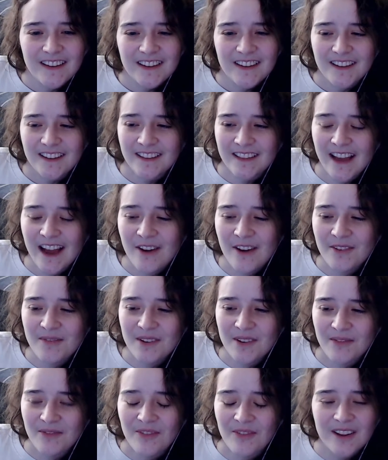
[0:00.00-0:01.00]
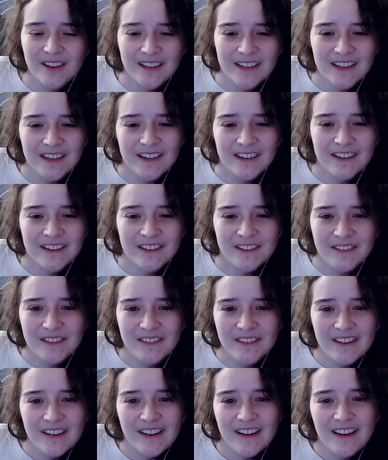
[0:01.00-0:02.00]
That would be really good.
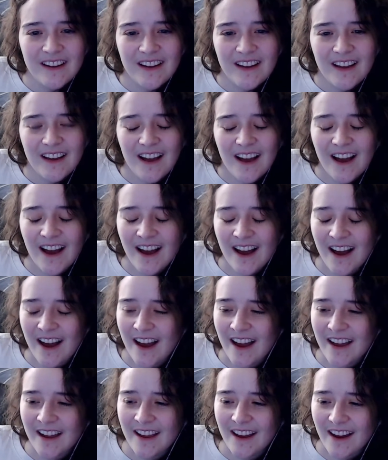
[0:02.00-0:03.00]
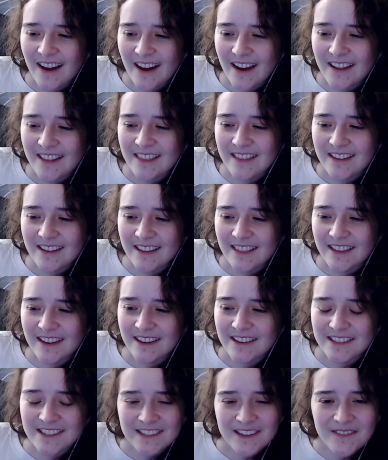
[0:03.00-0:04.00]
I think
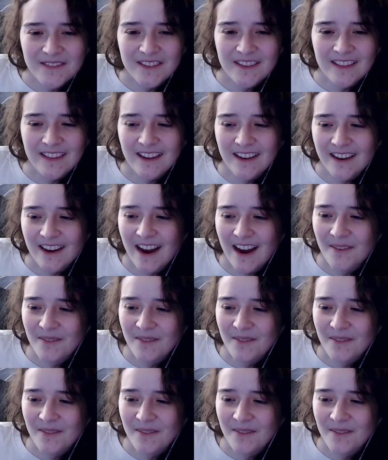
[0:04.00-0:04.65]
there's something there.